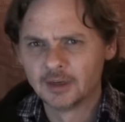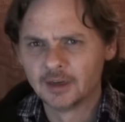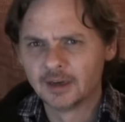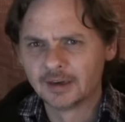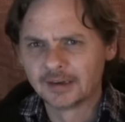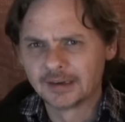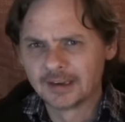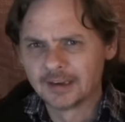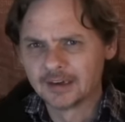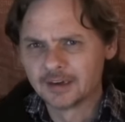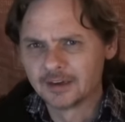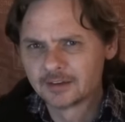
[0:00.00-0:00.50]

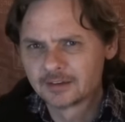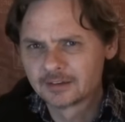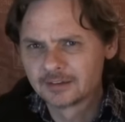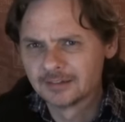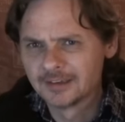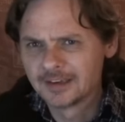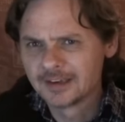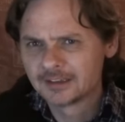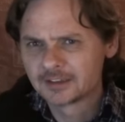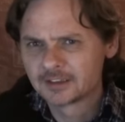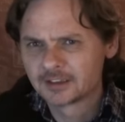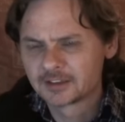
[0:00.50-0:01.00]
Again, it's
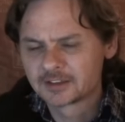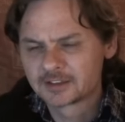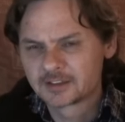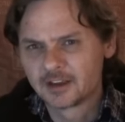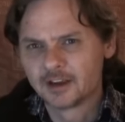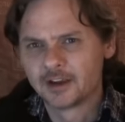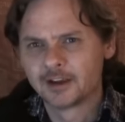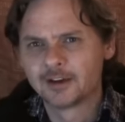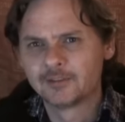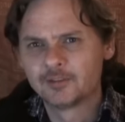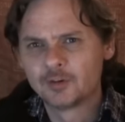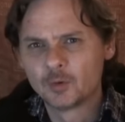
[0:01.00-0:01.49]
linked at the
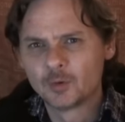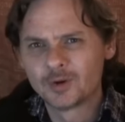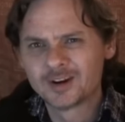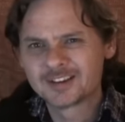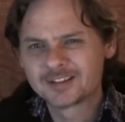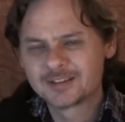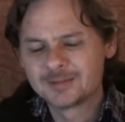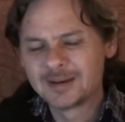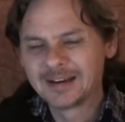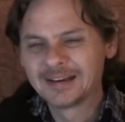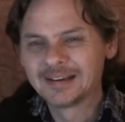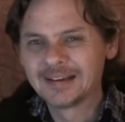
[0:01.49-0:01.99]
side. If you want
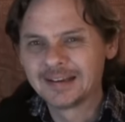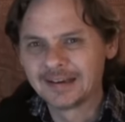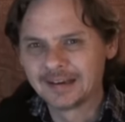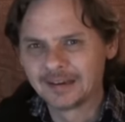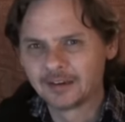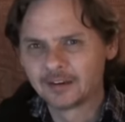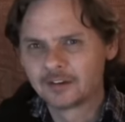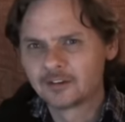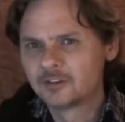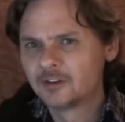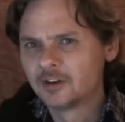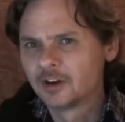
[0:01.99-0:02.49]
to see my
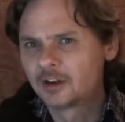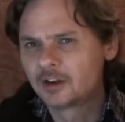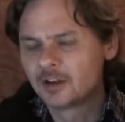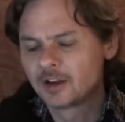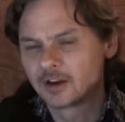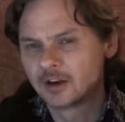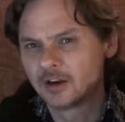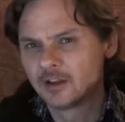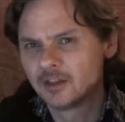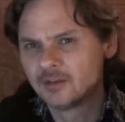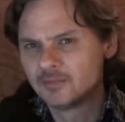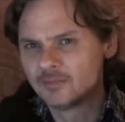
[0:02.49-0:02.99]
links, you
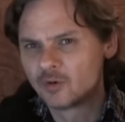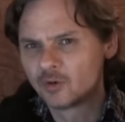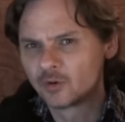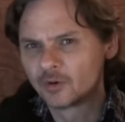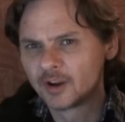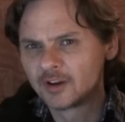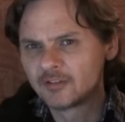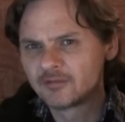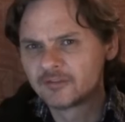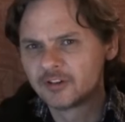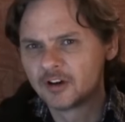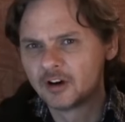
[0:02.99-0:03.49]
click on the more
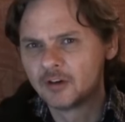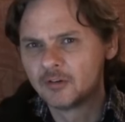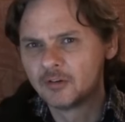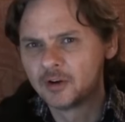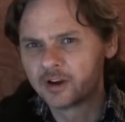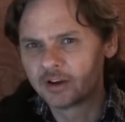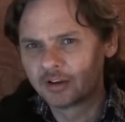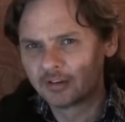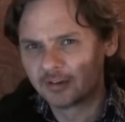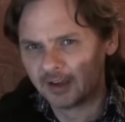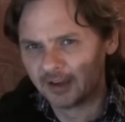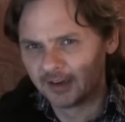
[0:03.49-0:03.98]
info,
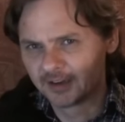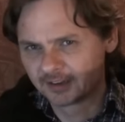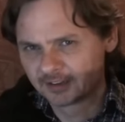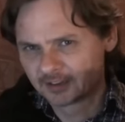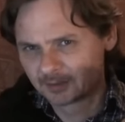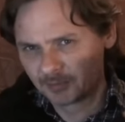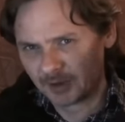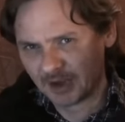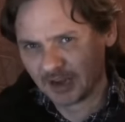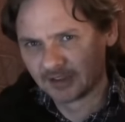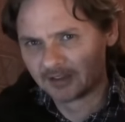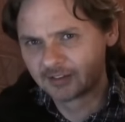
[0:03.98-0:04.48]
it
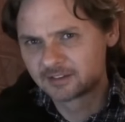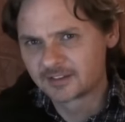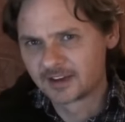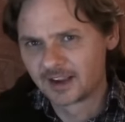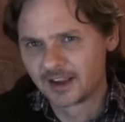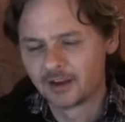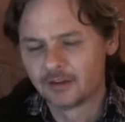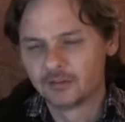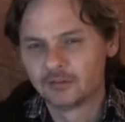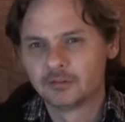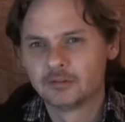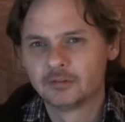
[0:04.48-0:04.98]
expands
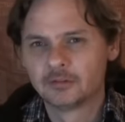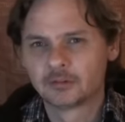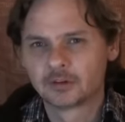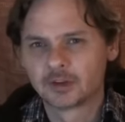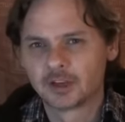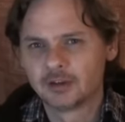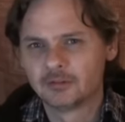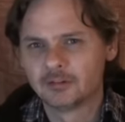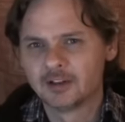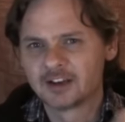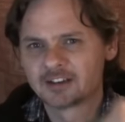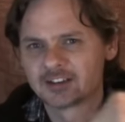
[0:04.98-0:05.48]
down.
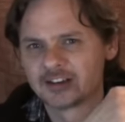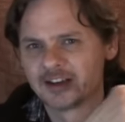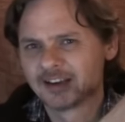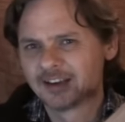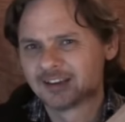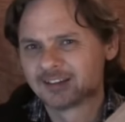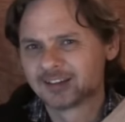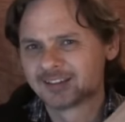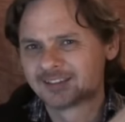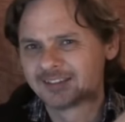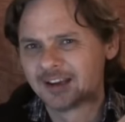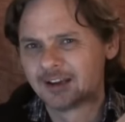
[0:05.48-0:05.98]
Okay, well, actually, I
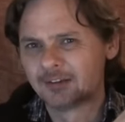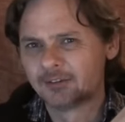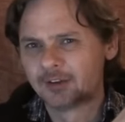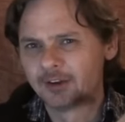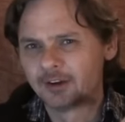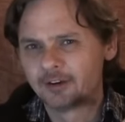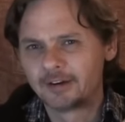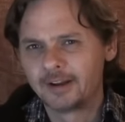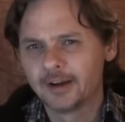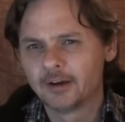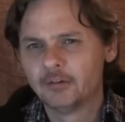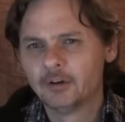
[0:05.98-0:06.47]
guess it's down
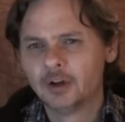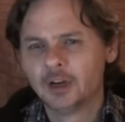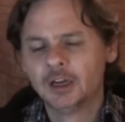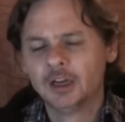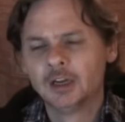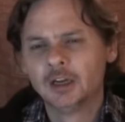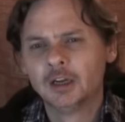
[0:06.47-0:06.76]
there now.